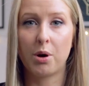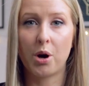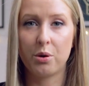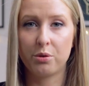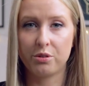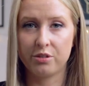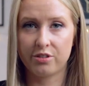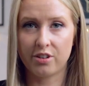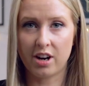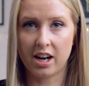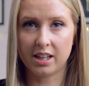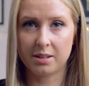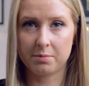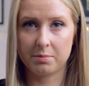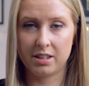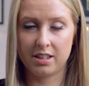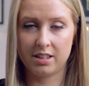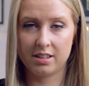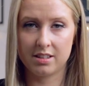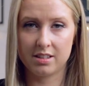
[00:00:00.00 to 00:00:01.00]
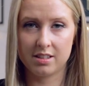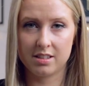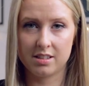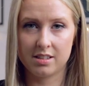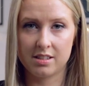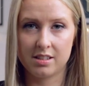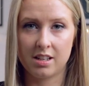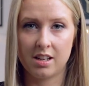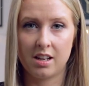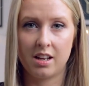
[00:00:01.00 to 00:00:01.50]
bone
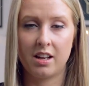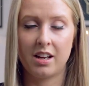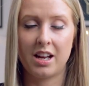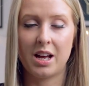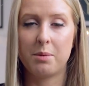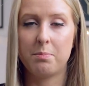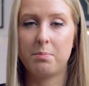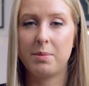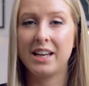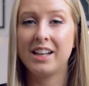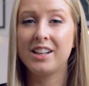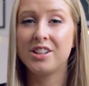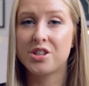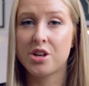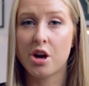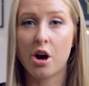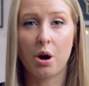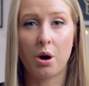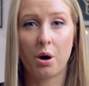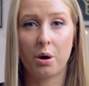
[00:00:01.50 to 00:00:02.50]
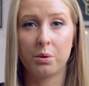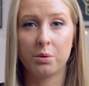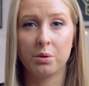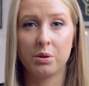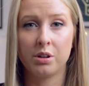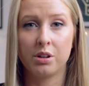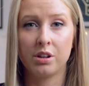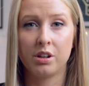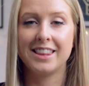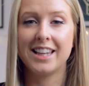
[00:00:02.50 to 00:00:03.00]
fragments, a big toe,
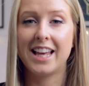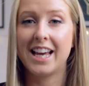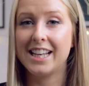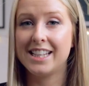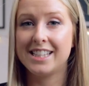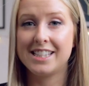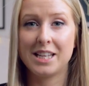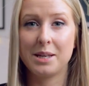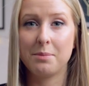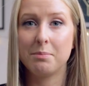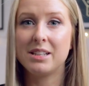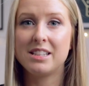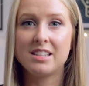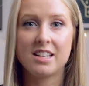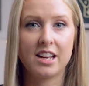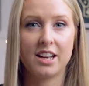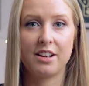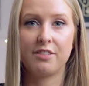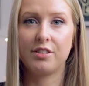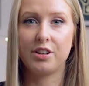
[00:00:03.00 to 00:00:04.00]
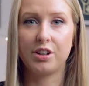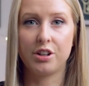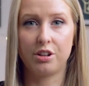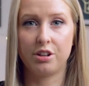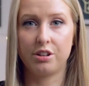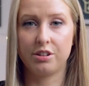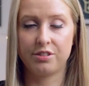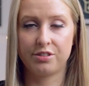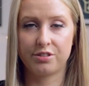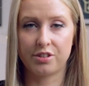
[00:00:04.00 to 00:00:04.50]
lacy
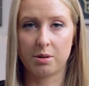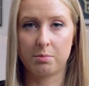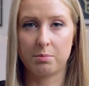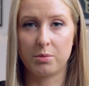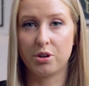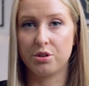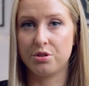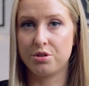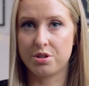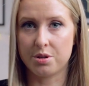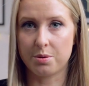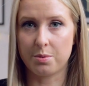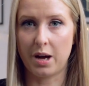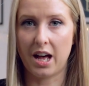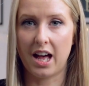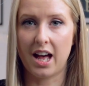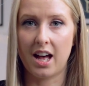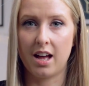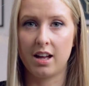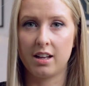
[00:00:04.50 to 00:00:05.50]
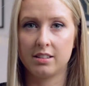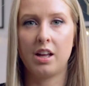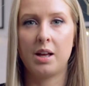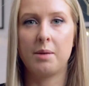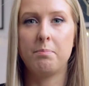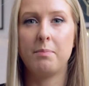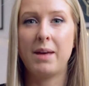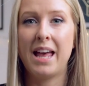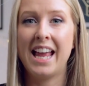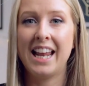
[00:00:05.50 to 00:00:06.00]
material from underwear, a
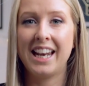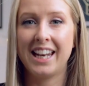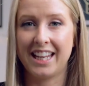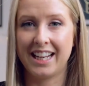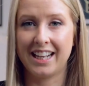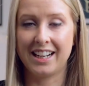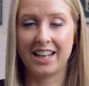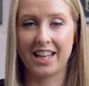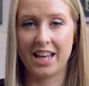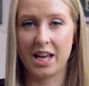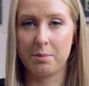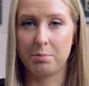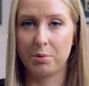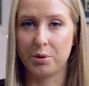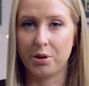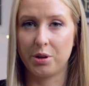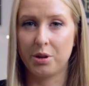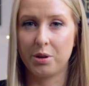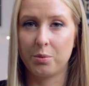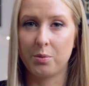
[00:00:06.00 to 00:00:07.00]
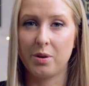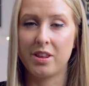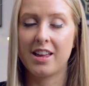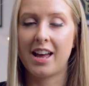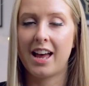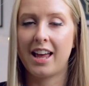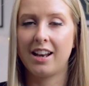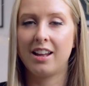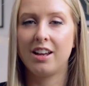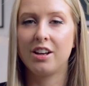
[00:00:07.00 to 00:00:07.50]
mailing label with
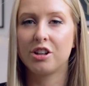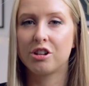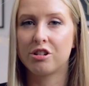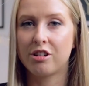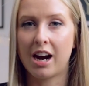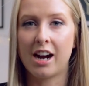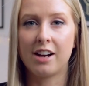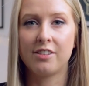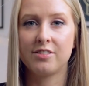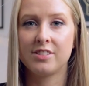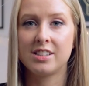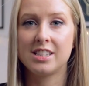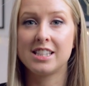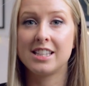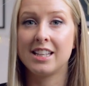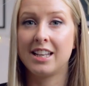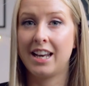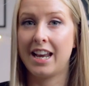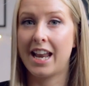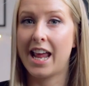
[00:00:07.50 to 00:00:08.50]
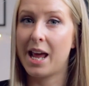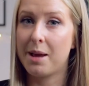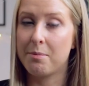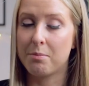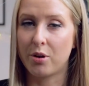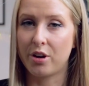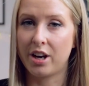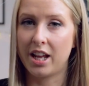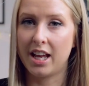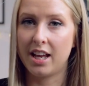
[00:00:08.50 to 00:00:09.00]
Hella Craft's
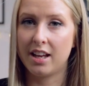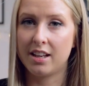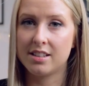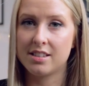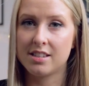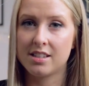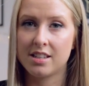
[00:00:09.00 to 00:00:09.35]
name on it,